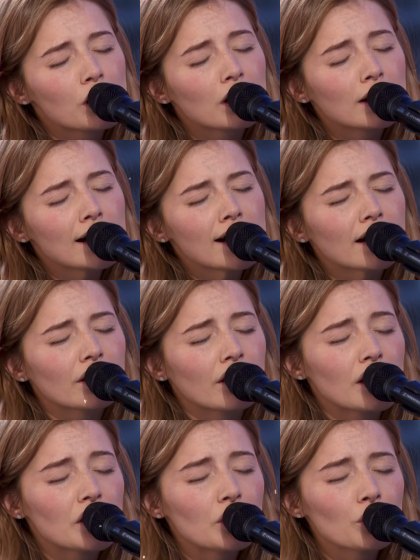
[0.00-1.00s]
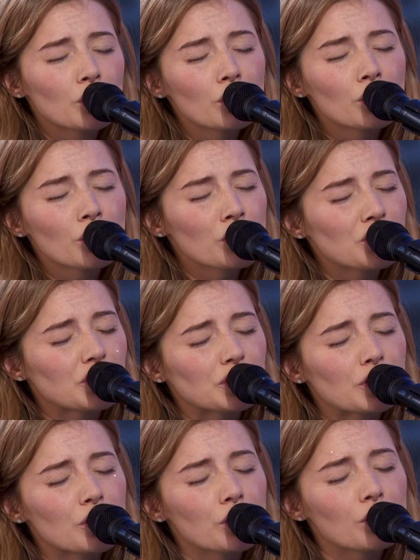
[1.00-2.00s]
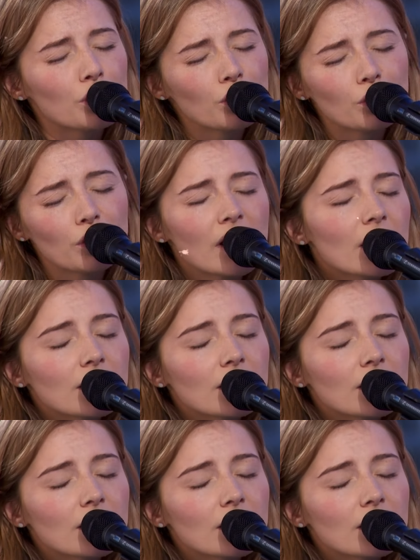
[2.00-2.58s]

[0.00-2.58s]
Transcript: And the song she sang in the audition is closely